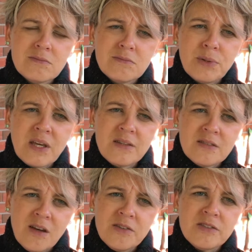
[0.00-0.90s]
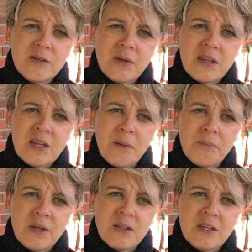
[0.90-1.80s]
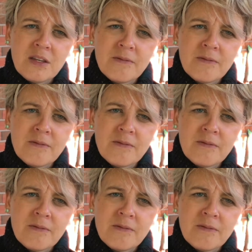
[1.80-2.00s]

Because also in that building